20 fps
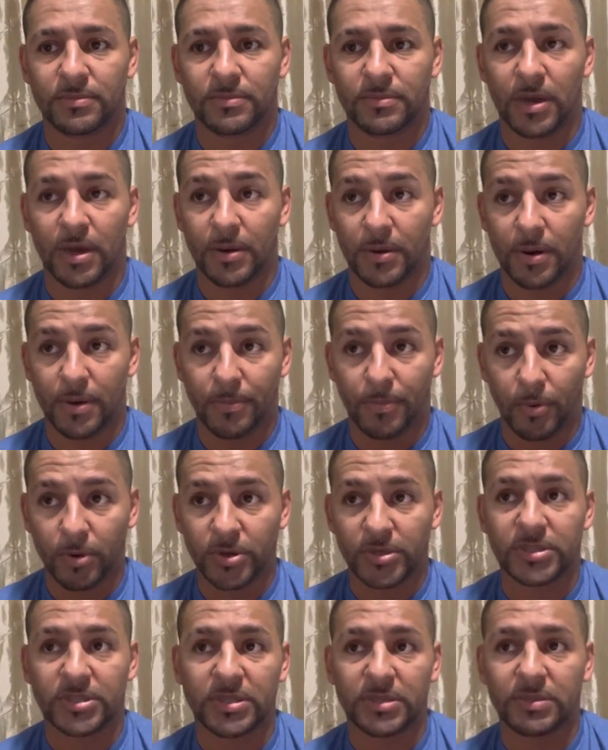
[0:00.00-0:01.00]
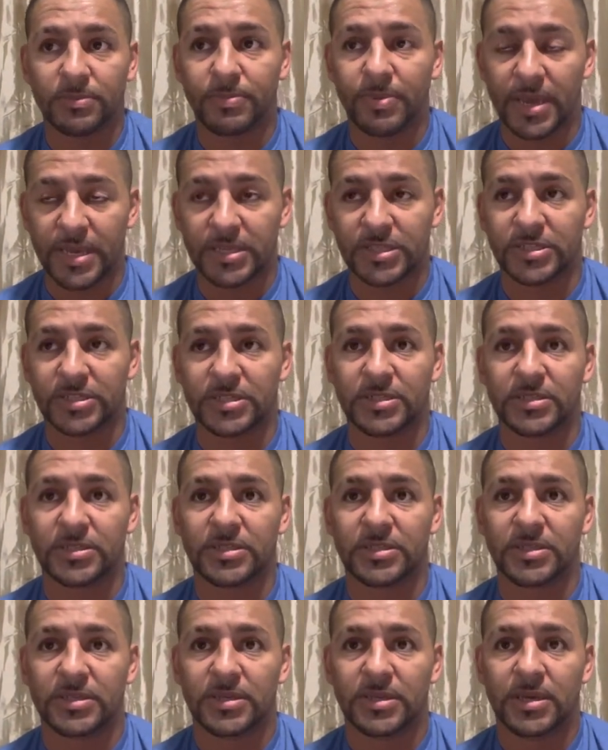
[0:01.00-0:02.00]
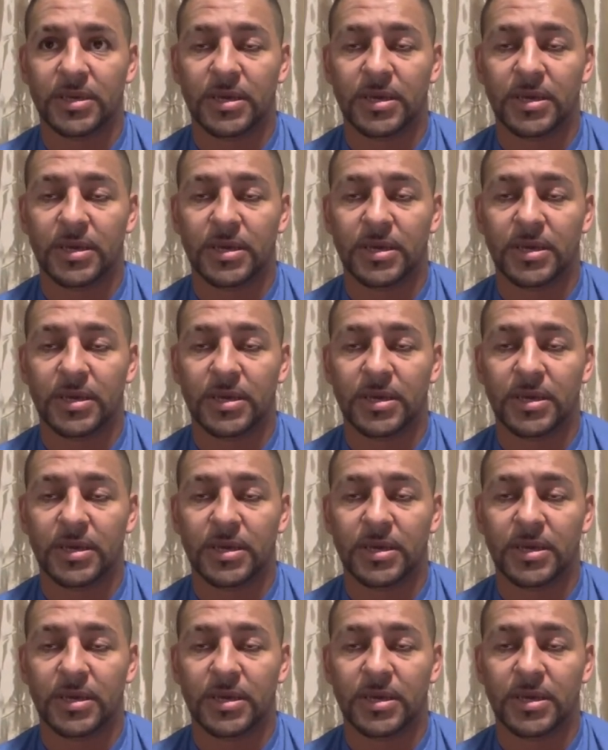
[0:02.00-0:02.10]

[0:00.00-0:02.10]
patients